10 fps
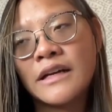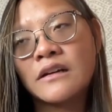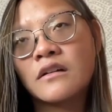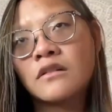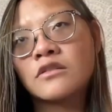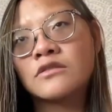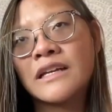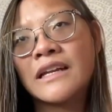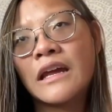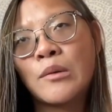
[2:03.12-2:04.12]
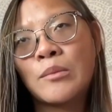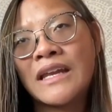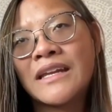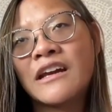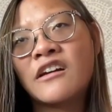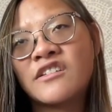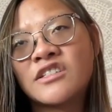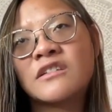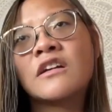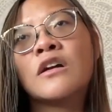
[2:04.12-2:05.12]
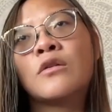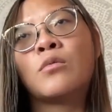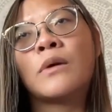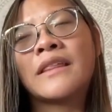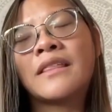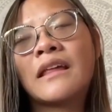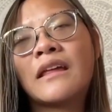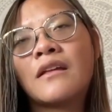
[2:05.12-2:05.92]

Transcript: included a main character with